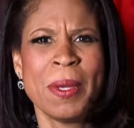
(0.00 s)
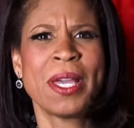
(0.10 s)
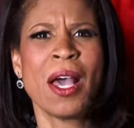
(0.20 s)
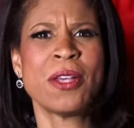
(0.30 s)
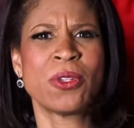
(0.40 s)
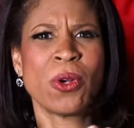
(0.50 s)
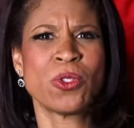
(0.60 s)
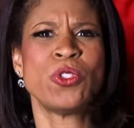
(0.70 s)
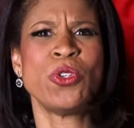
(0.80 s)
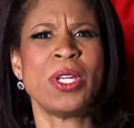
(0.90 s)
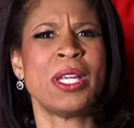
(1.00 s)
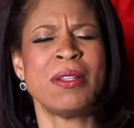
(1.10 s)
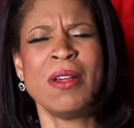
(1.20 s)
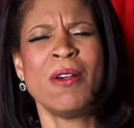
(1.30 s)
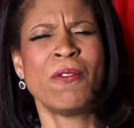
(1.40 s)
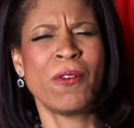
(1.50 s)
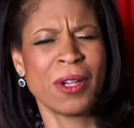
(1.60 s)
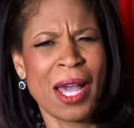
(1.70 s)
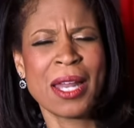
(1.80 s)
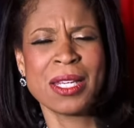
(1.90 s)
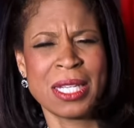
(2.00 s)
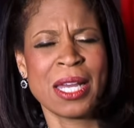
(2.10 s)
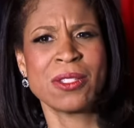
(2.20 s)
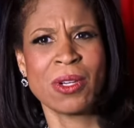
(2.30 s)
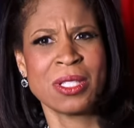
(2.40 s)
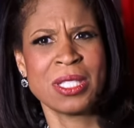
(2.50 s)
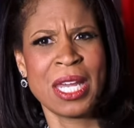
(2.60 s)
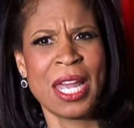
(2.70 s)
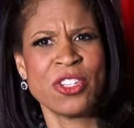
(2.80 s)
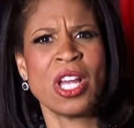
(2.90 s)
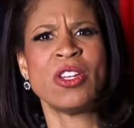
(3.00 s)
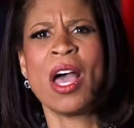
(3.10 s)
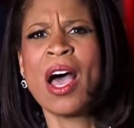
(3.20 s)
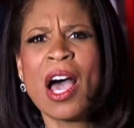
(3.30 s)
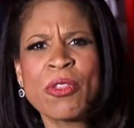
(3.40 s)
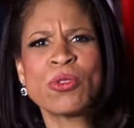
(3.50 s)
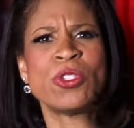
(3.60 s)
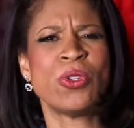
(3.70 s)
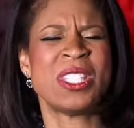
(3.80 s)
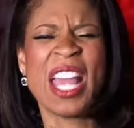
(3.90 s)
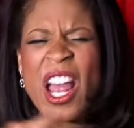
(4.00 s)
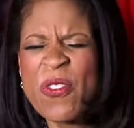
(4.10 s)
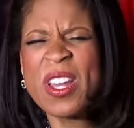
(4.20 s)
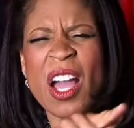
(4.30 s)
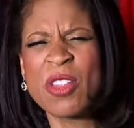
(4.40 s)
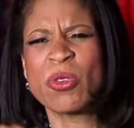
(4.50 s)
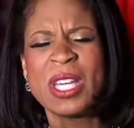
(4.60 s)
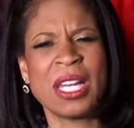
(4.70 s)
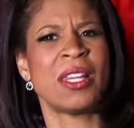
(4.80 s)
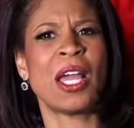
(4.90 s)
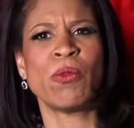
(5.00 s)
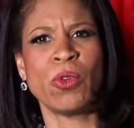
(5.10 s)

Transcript: because her student forgot to dance on stage. And other students, every other kid in that